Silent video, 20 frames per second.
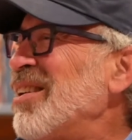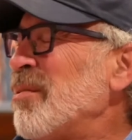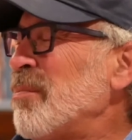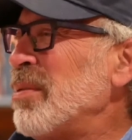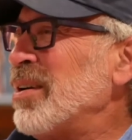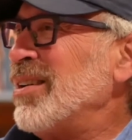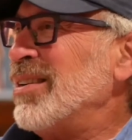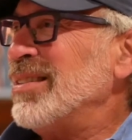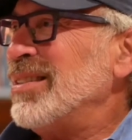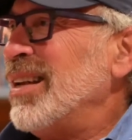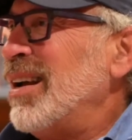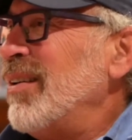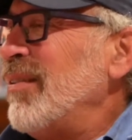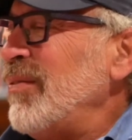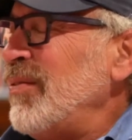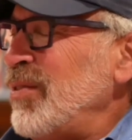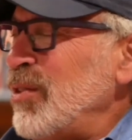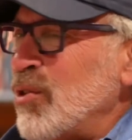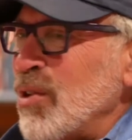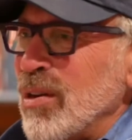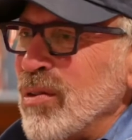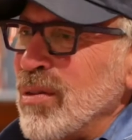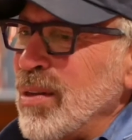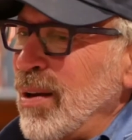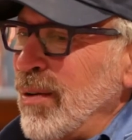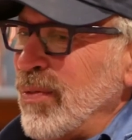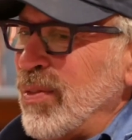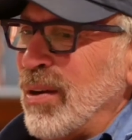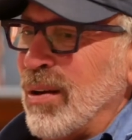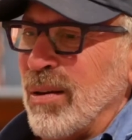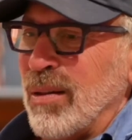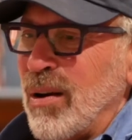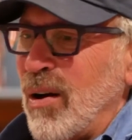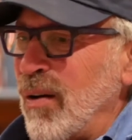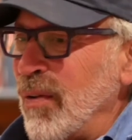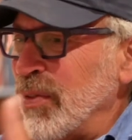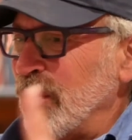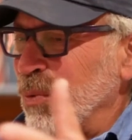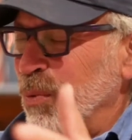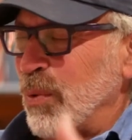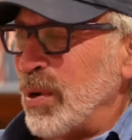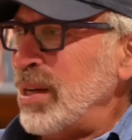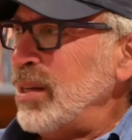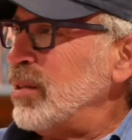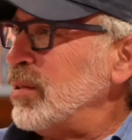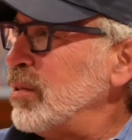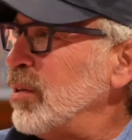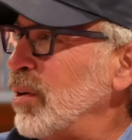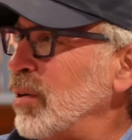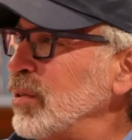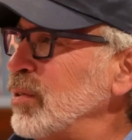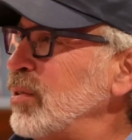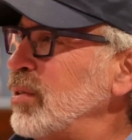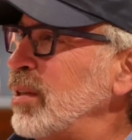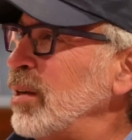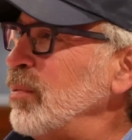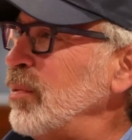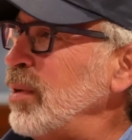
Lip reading: because of all the research that